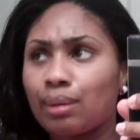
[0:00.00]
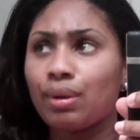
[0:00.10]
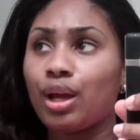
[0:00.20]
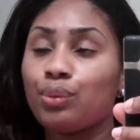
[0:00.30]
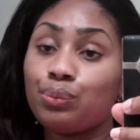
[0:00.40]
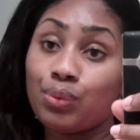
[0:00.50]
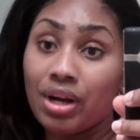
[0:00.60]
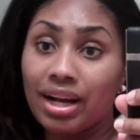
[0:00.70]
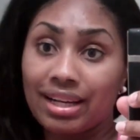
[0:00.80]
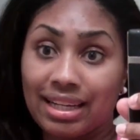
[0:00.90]
And I'm like,
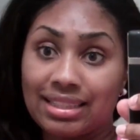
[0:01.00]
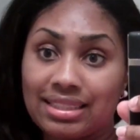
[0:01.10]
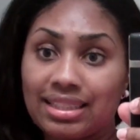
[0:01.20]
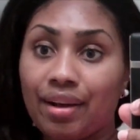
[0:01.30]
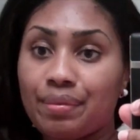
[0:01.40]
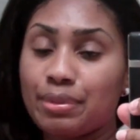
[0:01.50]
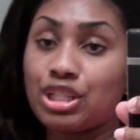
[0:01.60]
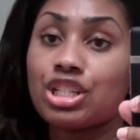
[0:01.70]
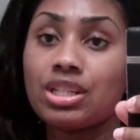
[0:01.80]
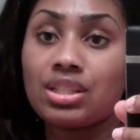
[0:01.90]
what? I gained seven. But
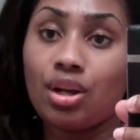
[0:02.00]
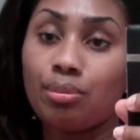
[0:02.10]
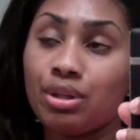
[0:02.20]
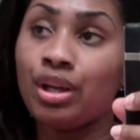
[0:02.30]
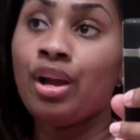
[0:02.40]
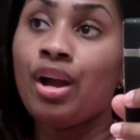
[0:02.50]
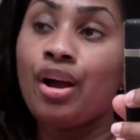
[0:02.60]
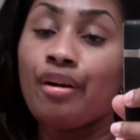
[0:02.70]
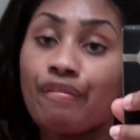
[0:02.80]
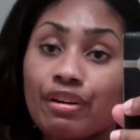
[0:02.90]
she told me
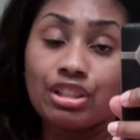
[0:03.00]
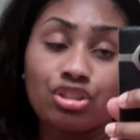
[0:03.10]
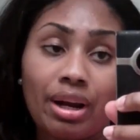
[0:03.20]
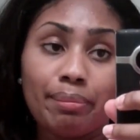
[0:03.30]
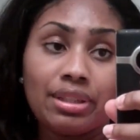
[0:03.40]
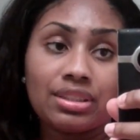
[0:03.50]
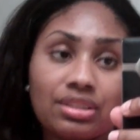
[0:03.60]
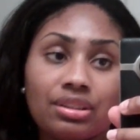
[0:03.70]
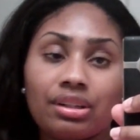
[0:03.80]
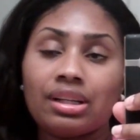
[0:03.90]
first
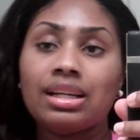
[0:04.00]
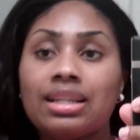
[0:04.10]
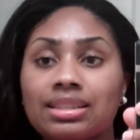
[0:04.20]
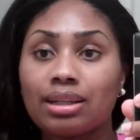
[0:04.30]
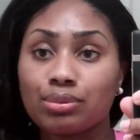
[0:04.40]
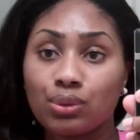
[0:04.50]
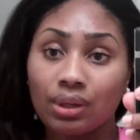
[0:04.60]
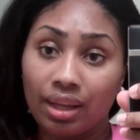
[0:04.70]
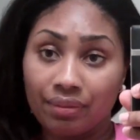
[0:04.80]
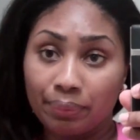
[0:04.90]
trimester is up to
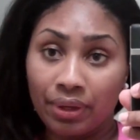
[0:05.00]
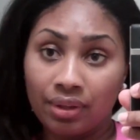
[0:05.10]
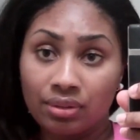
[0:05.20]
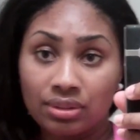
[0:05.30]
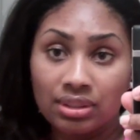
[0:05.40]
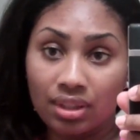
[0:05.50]
11 pounds.